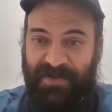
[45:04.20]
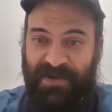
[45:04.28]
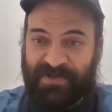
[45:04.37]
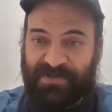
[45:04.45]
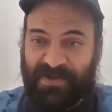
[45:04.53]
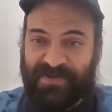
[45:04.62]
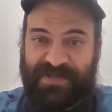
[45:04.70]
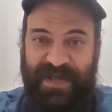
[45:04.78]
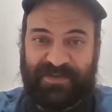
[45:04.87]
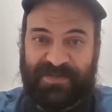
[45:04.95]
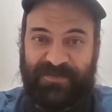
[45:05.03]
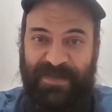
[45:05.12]
it all turns
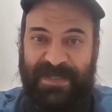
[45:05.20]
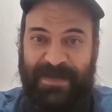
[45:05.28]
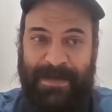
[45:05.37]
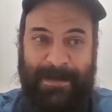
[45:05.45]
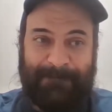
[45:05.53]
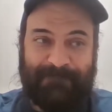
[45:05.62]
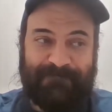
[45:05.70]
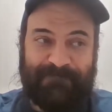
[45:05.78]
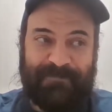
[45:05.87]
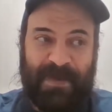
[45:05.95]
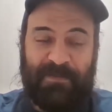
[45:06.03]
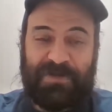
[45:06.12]
out to be
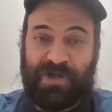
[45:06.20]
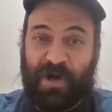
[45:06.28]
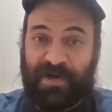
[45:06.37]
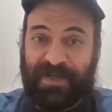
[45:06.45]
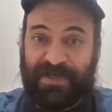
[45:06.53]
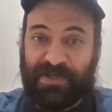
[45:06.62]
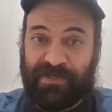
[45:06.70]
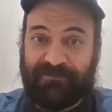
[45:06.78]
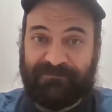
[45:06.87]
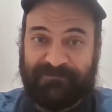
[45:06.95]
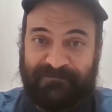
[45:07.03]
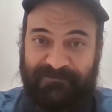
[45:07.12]
a majority good.
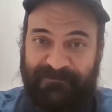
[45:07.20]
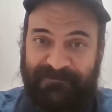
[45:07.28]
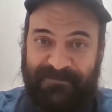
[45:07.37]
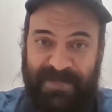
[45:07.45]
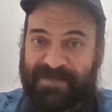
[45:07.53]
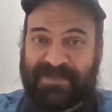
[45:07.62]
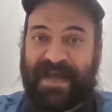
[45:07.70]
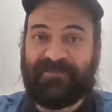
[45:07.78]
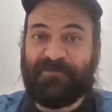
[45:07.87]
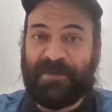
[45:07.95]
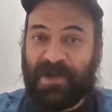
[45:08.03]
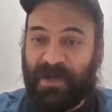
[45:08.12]
Doesn't have
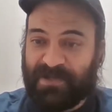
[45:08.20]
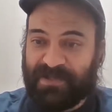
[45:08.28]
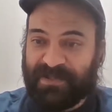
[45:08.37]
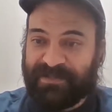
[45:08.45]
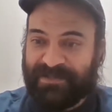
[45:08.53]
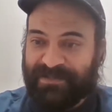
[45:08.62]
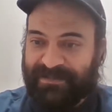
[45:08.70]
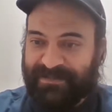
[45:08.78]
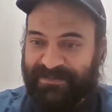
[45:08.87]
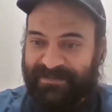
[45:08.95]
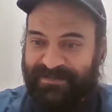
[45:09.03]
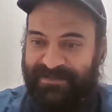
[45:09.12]
to be all good.
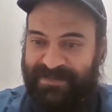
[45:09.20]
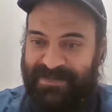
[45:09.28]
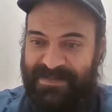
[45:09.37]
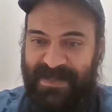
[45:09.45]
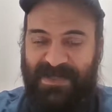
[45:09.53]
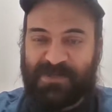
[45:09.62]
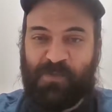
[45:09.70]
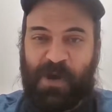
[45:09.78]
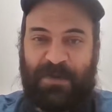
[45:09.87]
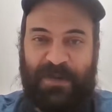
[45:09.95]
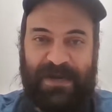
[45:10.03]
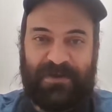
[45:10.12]
As long as
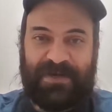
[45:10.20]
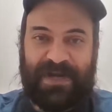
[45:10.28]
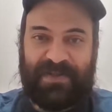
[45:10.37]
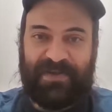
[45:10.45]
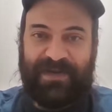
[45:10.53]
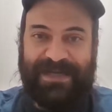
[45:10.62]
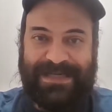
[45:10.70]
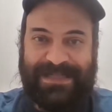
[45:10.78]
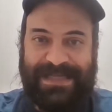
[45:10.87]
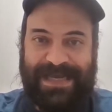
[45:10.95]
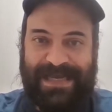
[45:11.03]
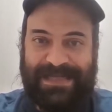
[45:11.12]
one way or another, in
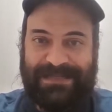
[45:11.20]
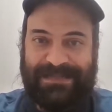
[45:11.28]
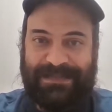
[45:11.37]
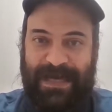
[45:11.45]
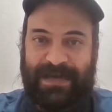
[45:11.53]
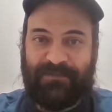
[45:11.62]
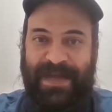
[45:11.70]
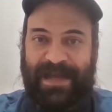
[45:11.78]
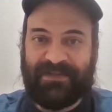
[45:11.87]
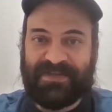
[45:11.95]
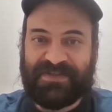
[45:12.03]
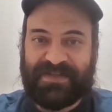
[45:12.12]
the end, on
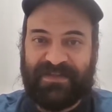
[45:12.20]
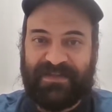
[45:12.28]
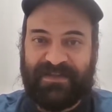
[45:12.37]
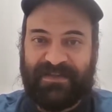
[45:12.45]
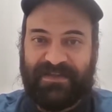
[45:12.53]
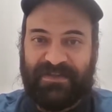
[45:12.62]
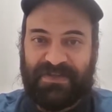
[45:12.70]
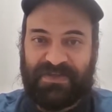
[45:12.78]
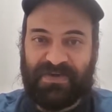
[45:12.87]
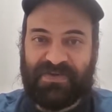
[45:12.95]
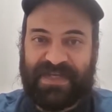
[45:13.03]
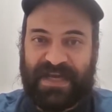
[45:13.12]
balance, it
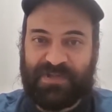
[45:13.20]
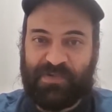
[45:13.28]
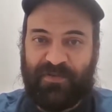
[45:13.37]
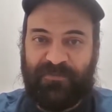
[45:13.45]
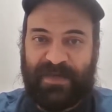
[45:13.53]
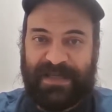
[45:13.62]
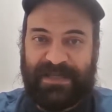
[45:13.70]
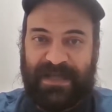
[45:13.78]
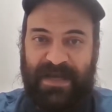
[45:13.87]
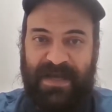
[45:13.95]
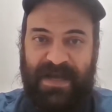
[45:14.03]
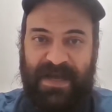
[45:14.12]
turns out to have
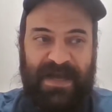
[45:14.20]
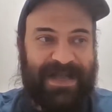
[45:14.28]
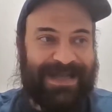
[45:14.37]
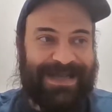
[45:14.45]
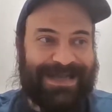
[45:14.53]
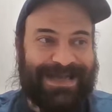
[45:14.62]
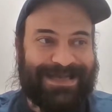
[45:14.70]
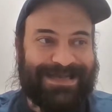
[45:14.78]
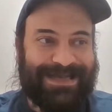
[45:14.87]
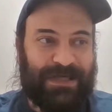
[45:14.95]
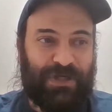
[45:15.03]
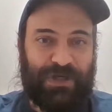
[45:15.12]
been
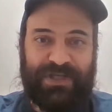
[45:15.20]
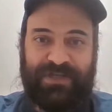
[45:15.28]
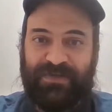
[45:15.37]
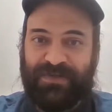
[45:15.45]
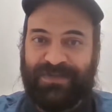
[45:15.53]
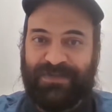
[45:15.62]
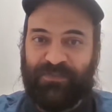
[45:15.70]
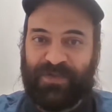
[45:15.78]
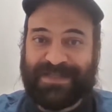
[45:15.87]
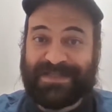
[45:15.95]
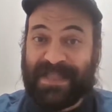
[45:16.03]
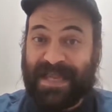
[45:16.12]
good
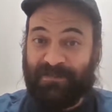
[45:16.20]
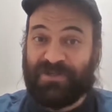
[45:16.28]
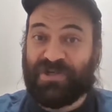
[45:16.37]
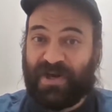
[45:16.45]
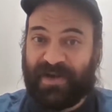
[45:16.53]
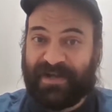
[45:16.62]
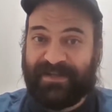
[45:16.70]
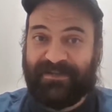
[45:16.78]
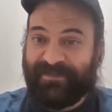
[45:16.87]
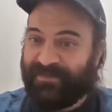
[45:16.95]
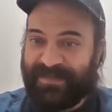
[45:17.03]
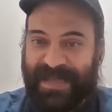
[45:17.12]
with a slight majority,
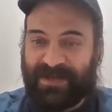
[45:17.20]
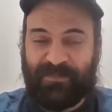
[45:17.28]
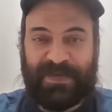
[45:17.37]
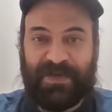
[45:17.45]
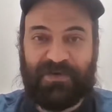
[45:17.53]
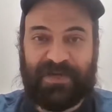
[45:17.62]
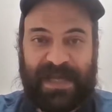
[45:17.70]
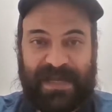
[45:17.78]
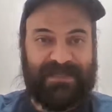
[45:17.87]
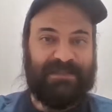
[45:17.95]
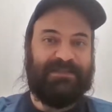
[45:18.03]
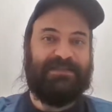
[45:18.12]
that'll be
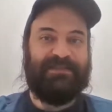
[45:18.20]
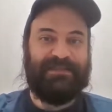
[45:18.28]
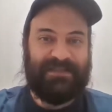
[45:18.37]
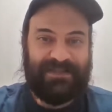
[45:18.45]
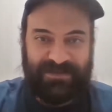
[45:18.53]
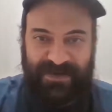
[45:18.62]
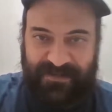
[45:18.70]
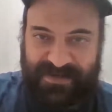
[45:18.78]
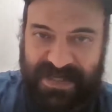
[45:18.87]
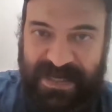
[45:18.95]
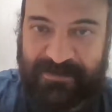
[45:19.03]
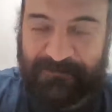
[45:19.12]
okay. You know what I'm
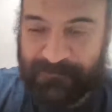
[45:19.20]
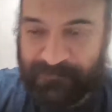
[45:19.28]
saying?